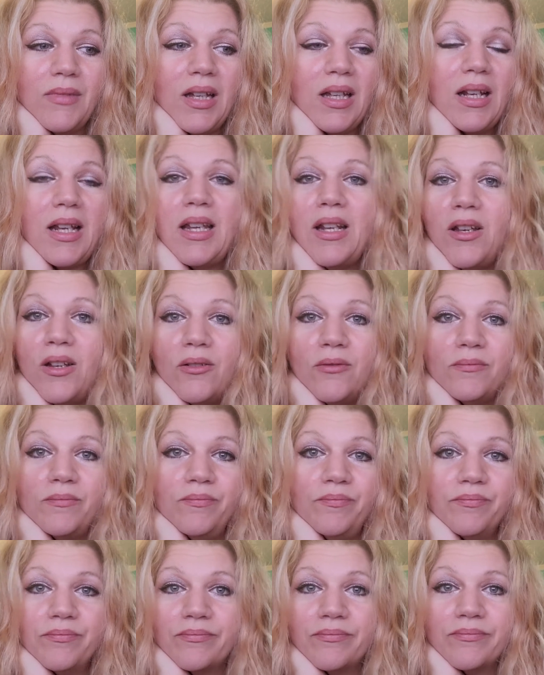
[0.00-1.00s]
And I know,
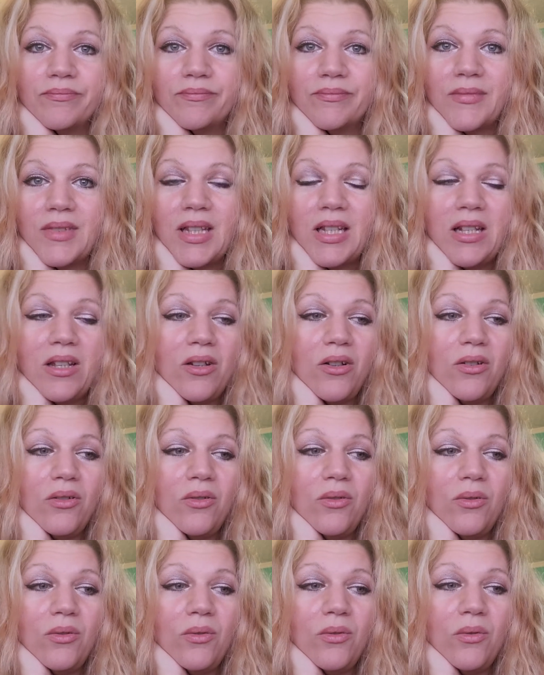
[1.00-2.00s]
I
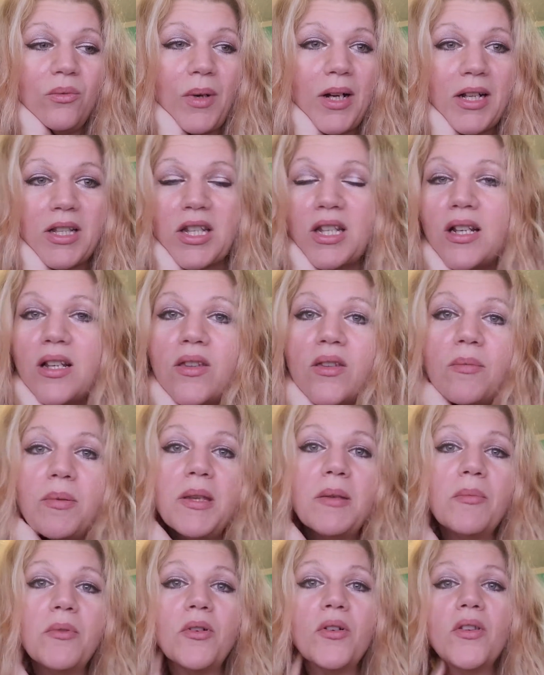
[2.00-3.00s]
know watching other
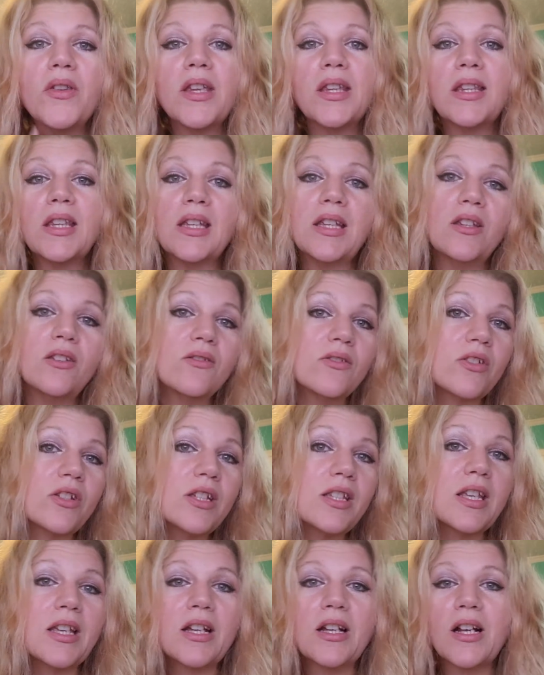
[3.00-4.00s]
people that they usually
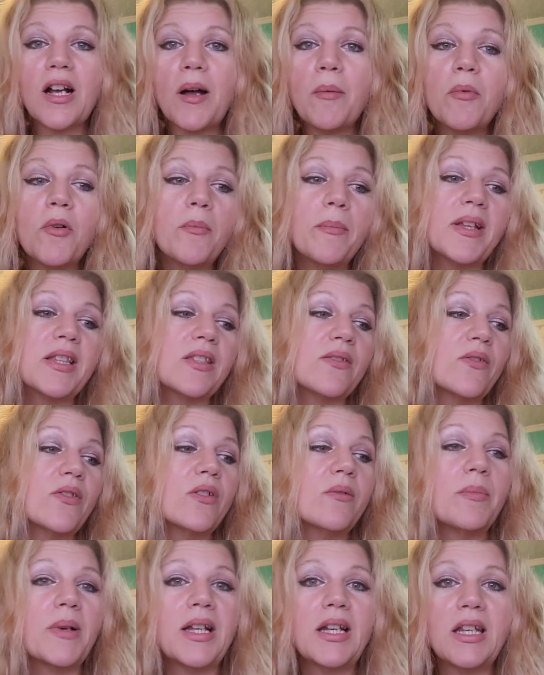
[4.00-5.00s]
take a couple of months for
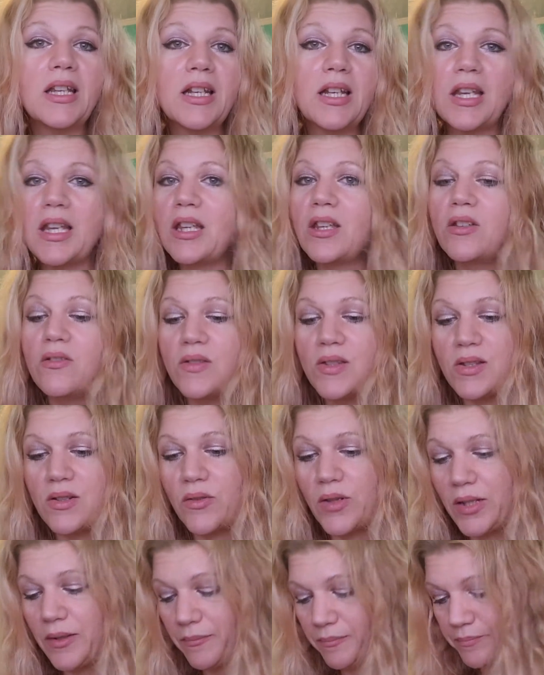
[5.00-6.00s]
their body to get used to
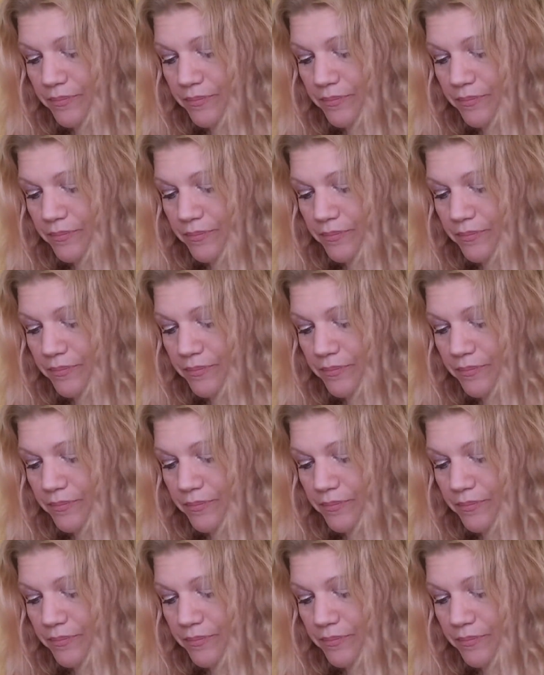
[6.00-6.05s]
it.